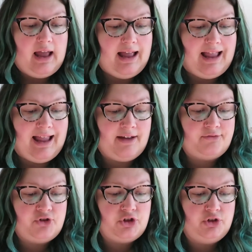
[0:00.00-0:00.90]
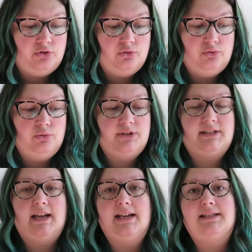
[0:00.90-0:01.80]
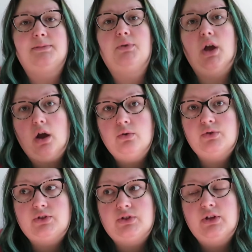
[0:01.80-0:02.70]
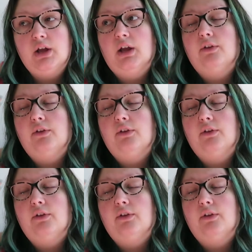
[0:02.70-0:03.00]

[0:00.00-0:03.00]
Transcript: I have to take some coats